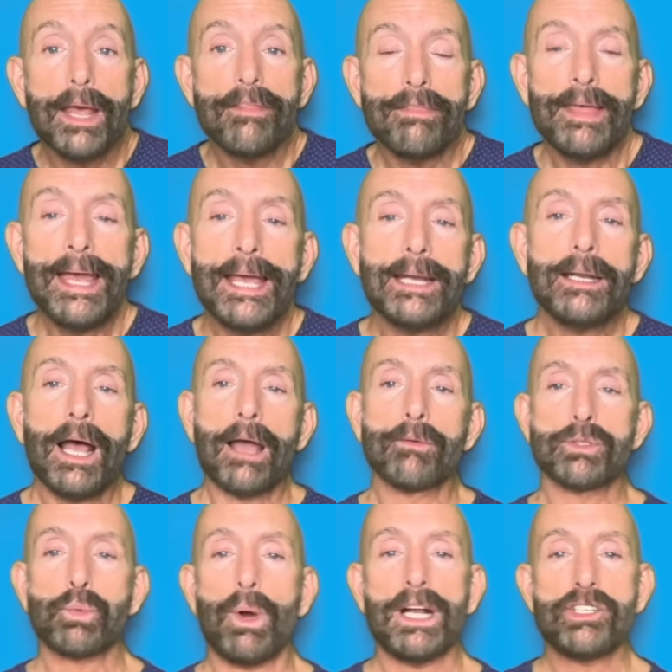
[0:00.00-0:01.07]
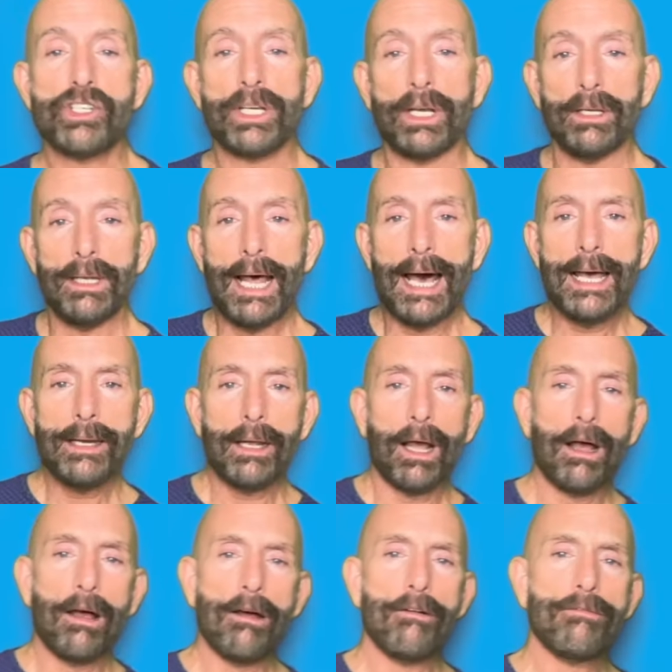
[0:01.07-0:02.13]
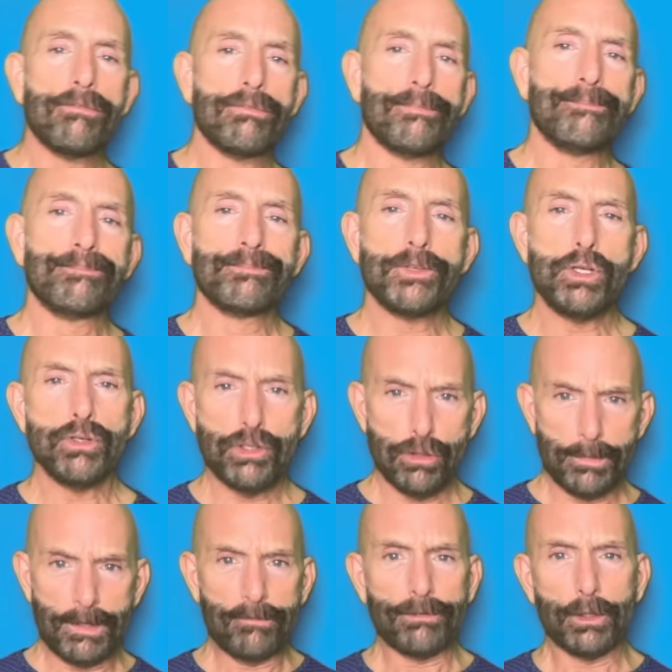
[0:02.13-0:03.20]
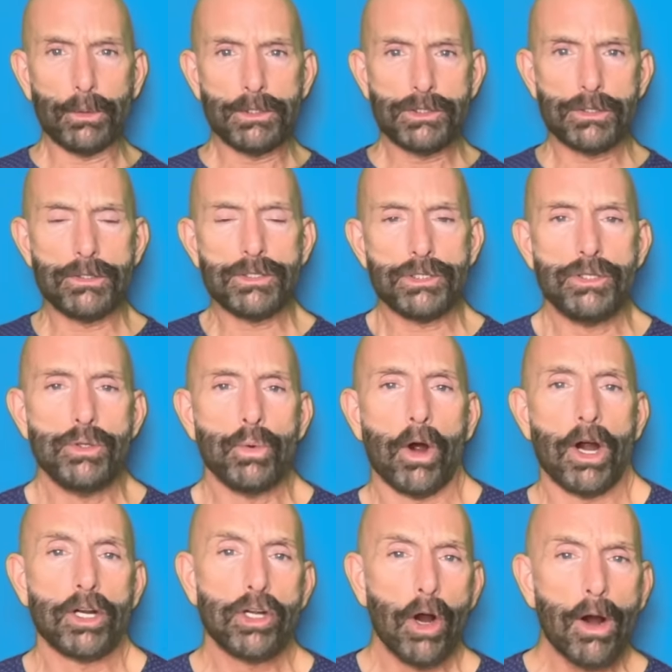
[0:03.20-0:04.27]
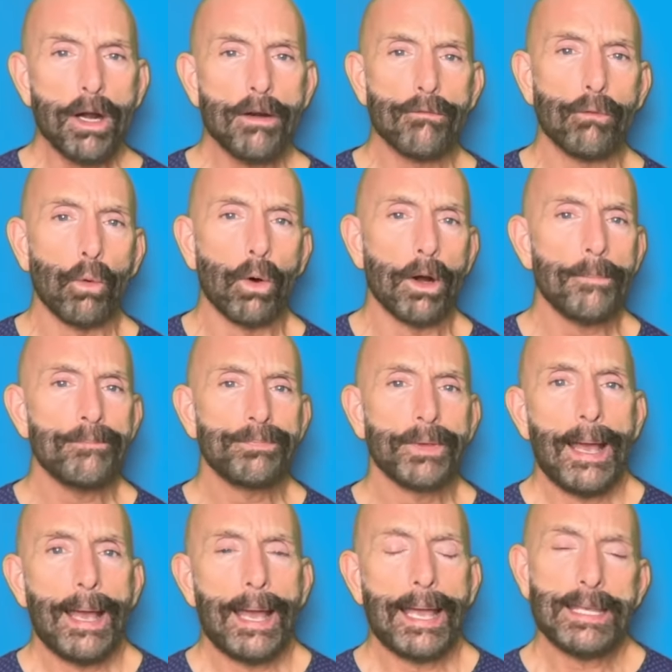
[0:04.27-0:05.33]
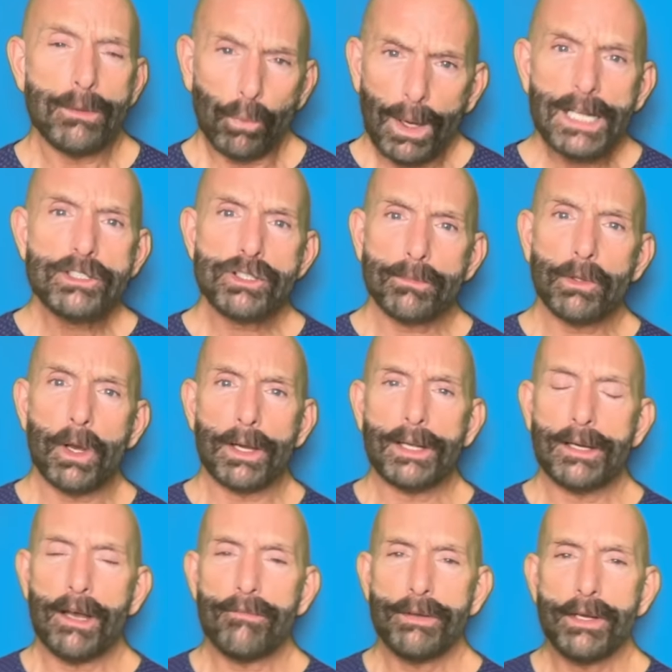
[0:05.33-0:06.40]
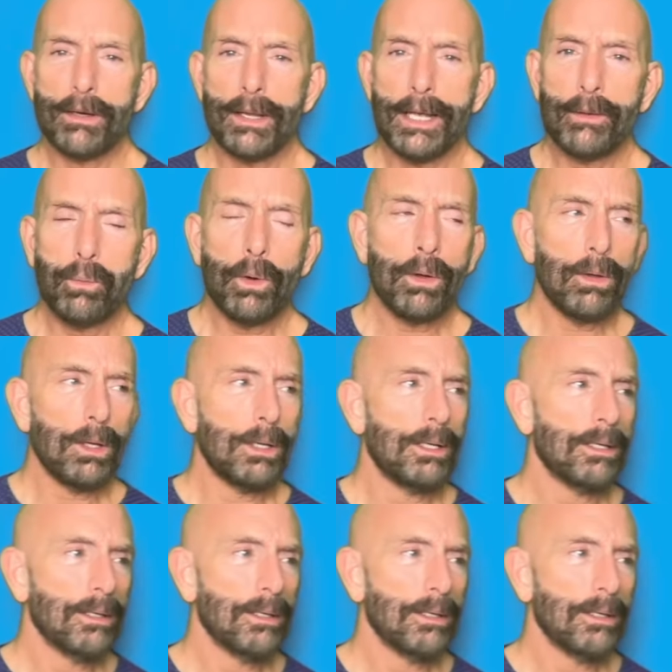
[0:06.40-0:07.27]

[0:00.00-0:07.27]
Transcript: Then I was watching a lot of YouTube influencers who are carnivore, and you watch them long enough and you're like, well,